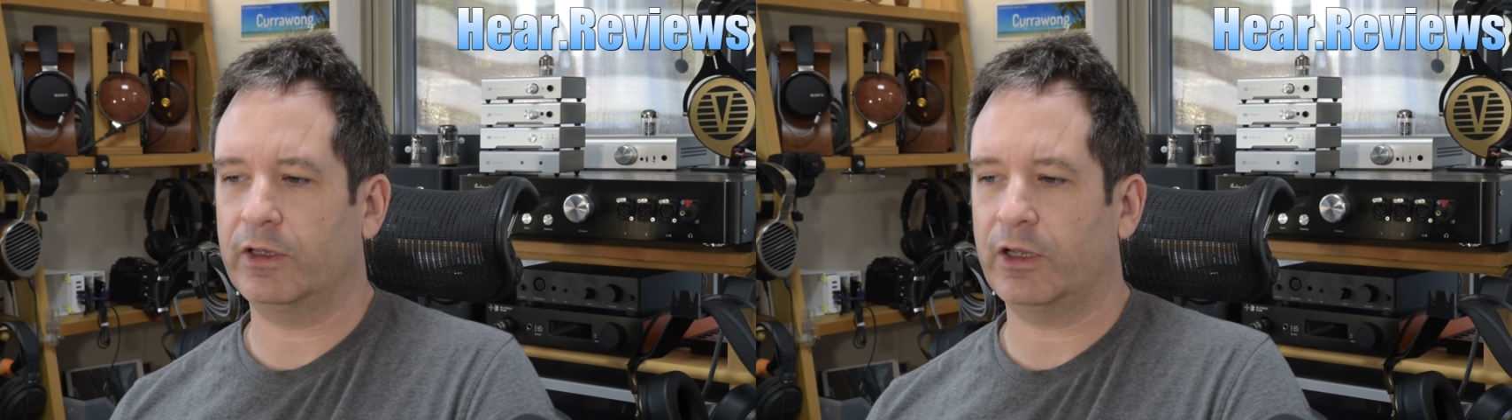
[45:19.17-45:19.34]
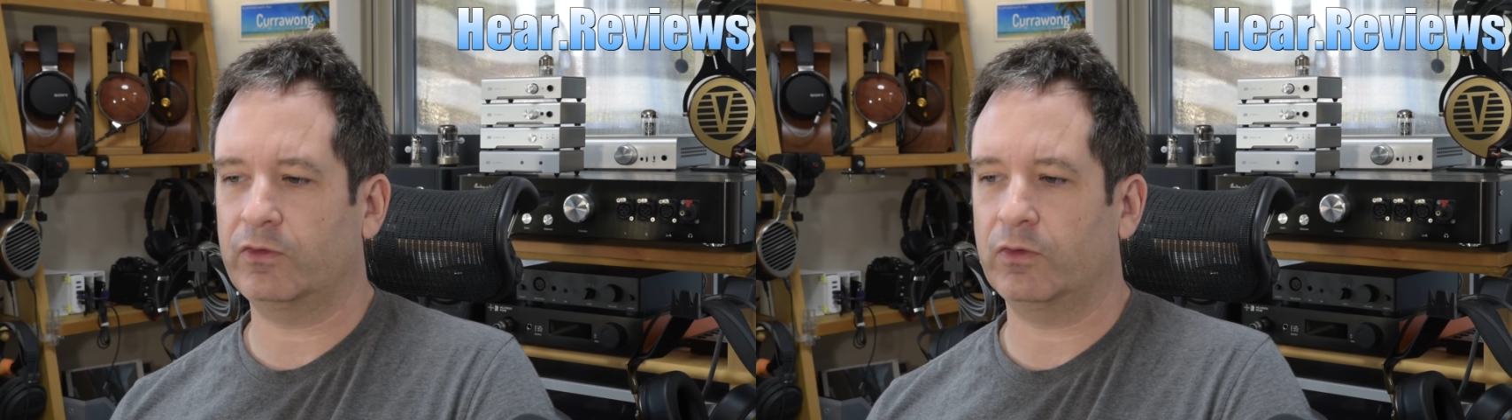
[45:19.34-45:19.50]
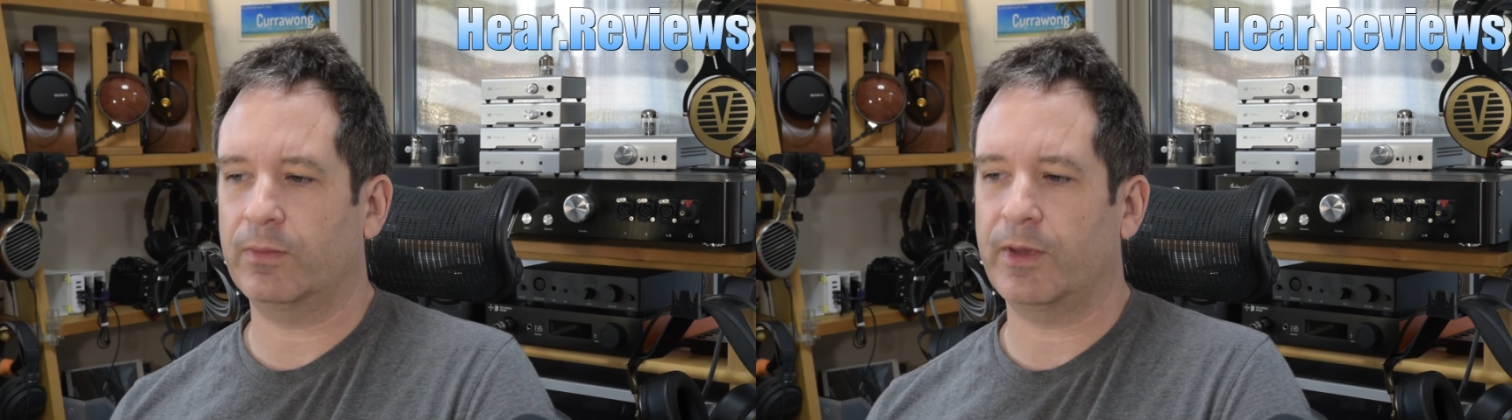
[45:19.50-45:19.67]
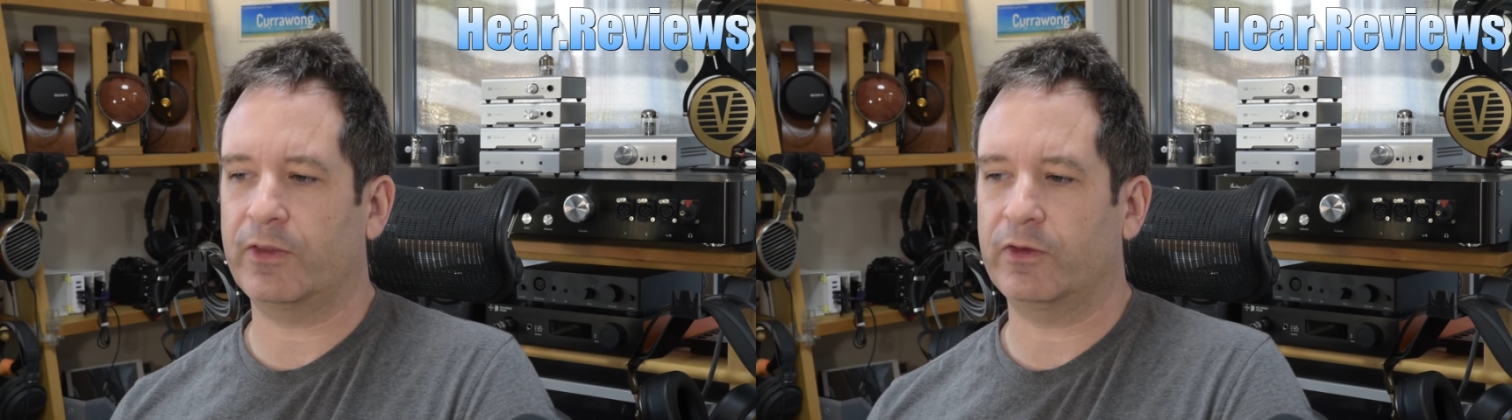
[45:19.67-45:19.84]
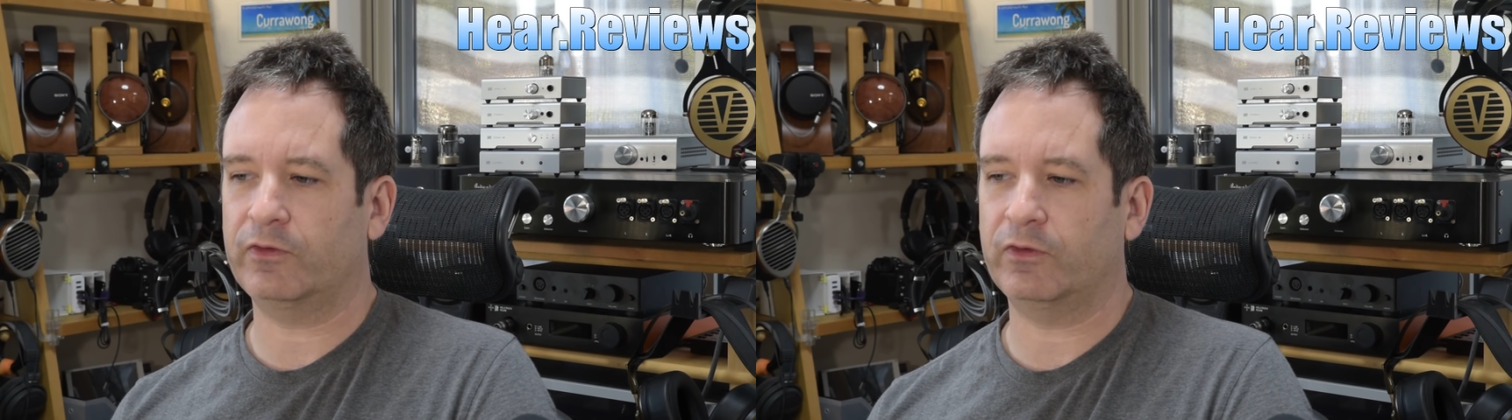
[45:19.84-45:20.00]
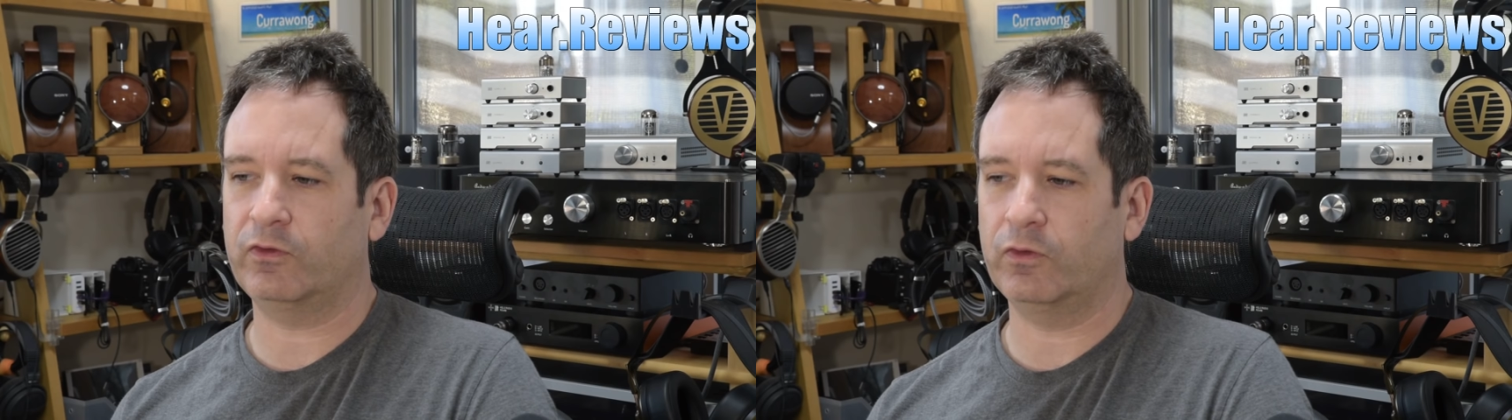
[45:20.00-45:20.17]
and I talk about
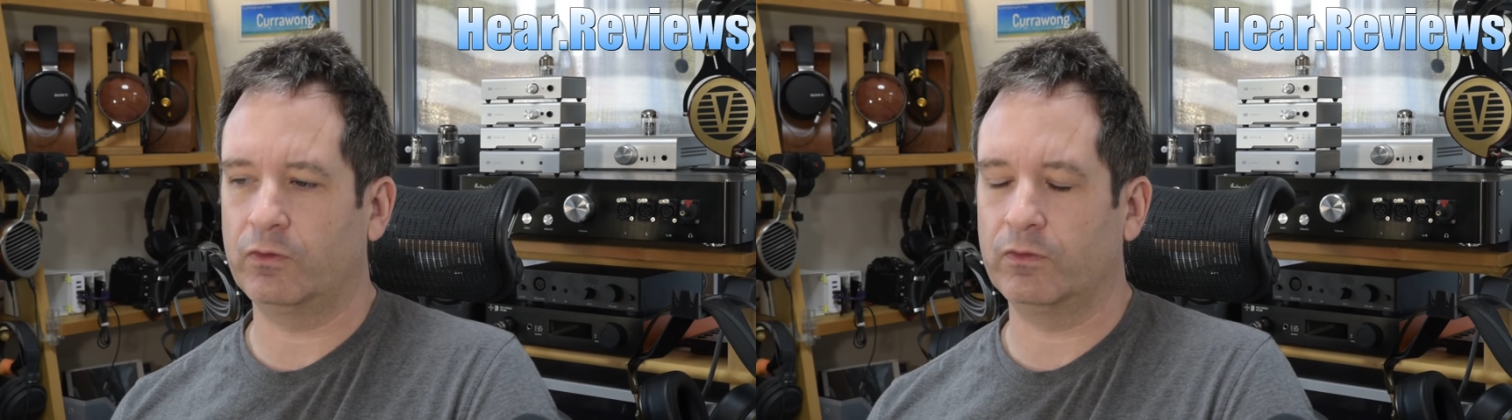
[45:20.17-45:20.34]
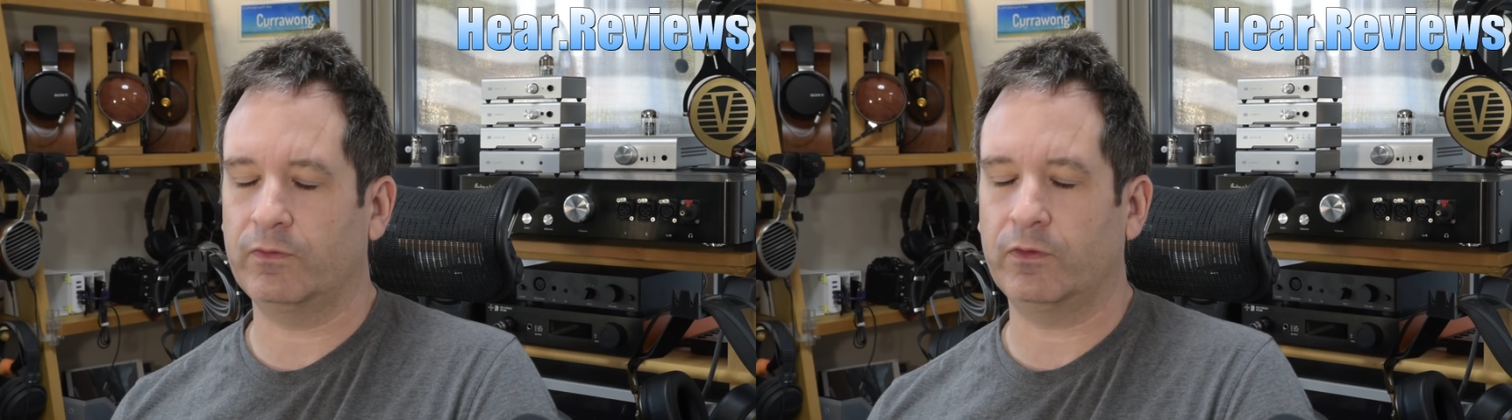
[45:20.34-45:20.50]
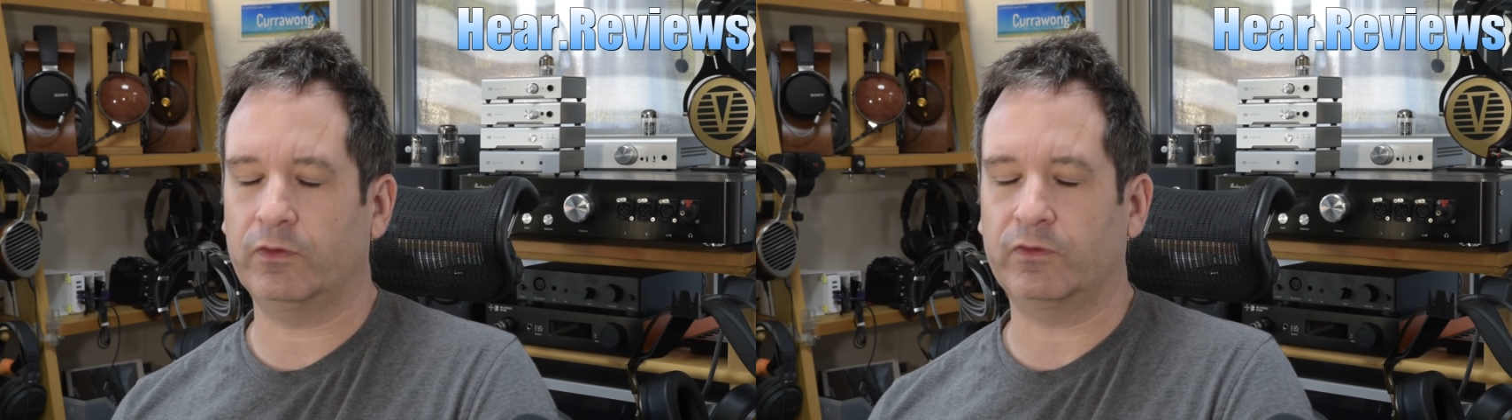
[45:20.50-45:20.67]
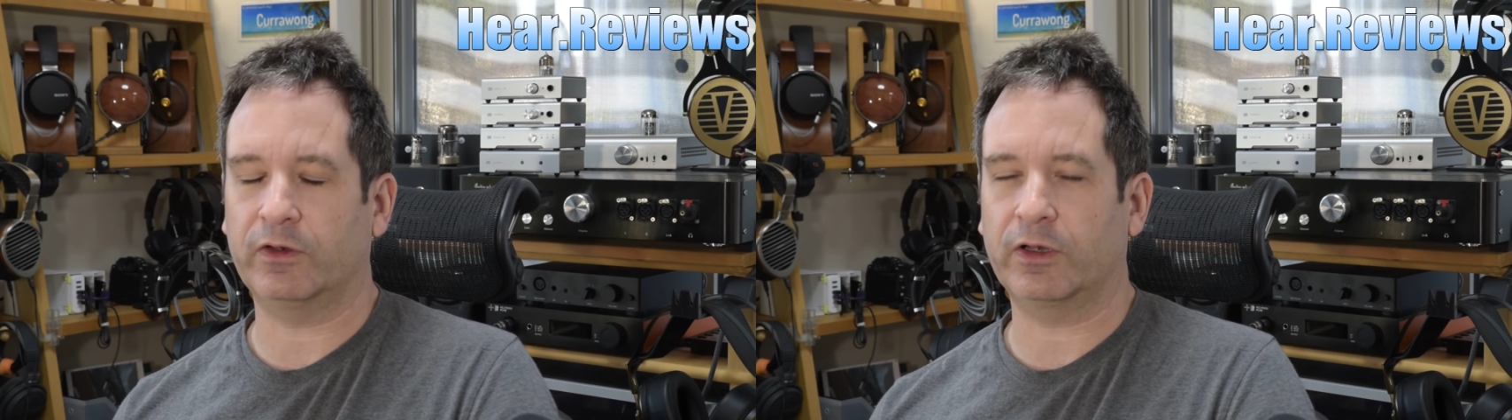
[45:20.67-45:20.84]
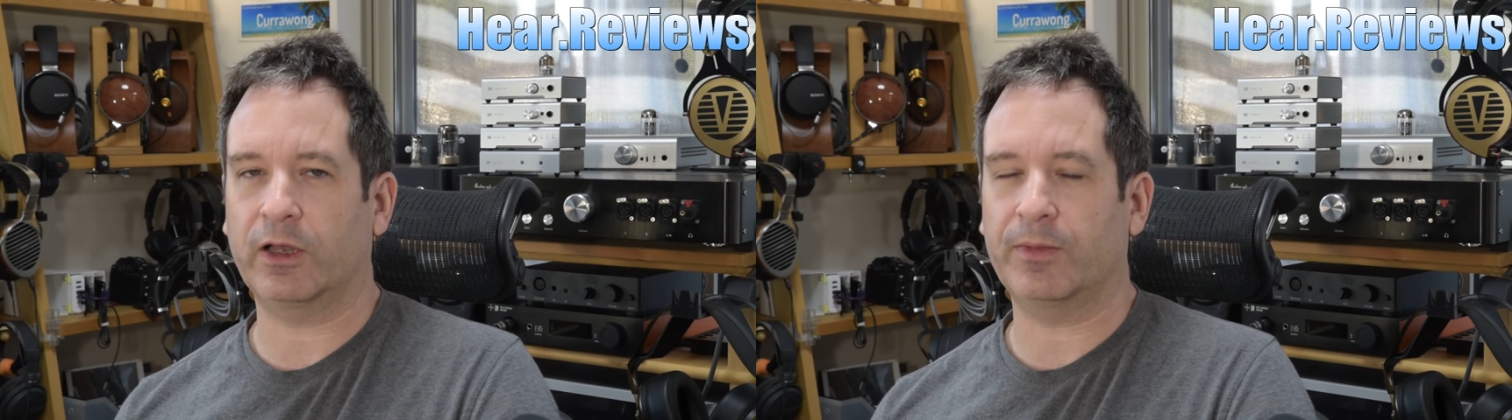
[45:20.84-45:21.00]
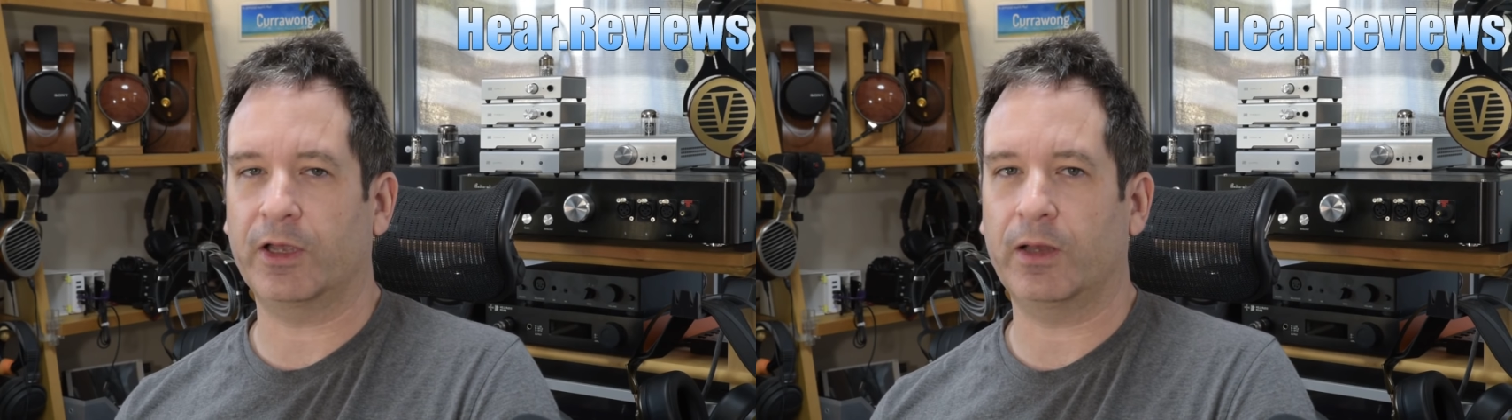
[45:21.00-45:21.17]
this in 2 reviews that are
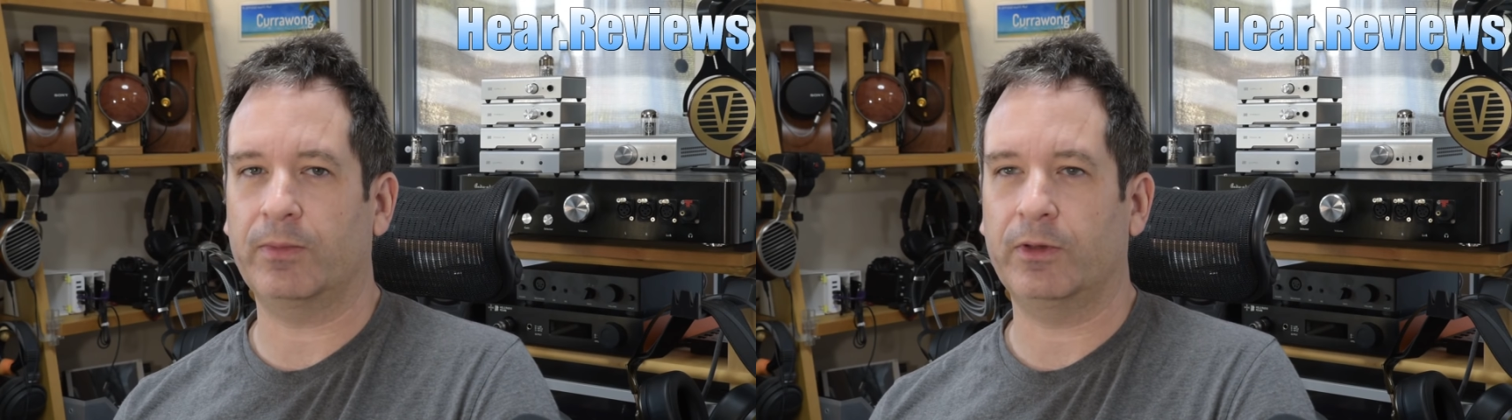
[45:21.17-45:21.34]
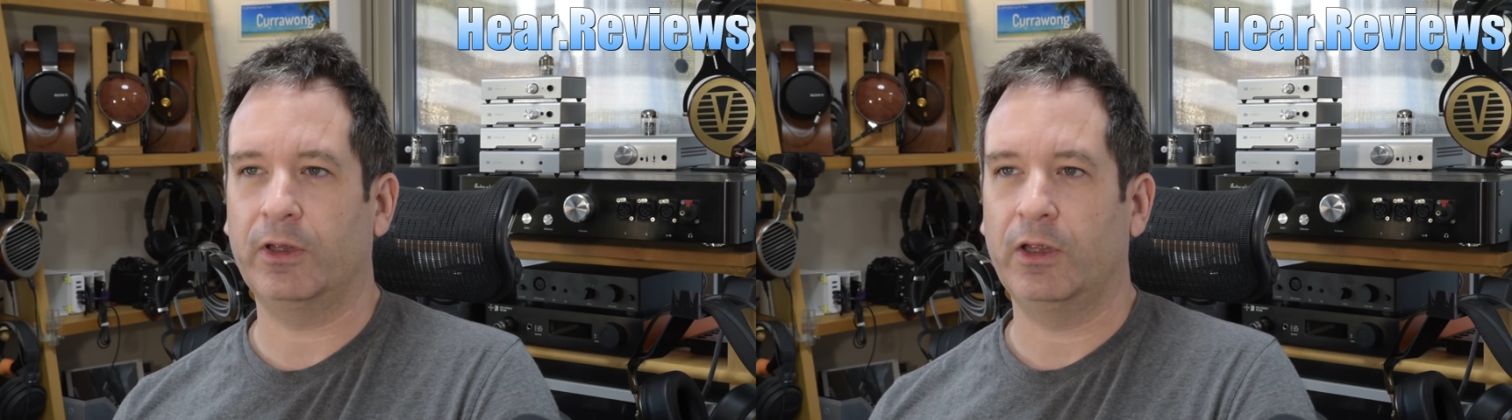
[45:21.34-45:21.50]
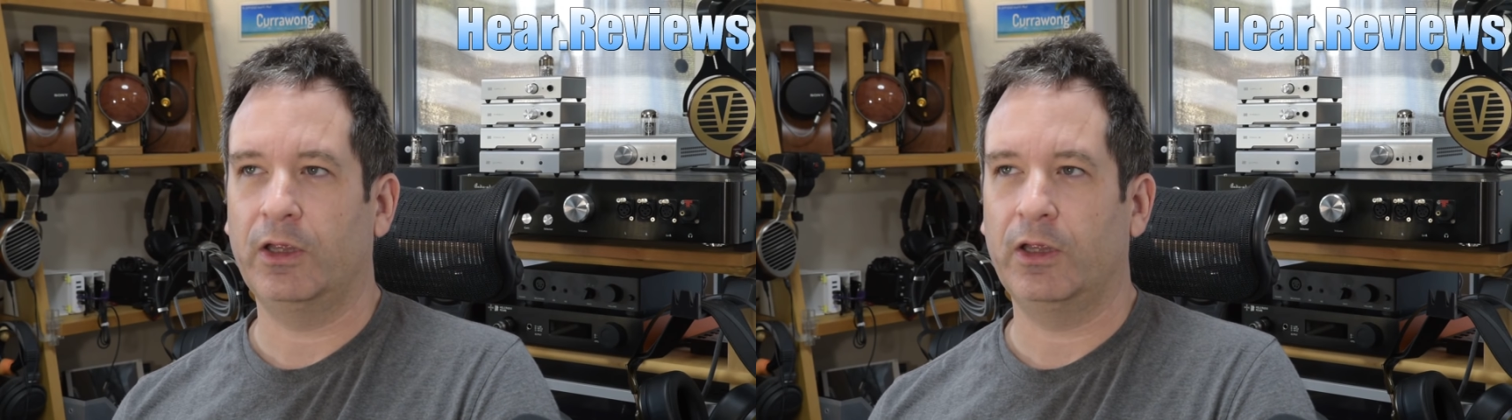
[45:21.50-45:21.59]
coming up.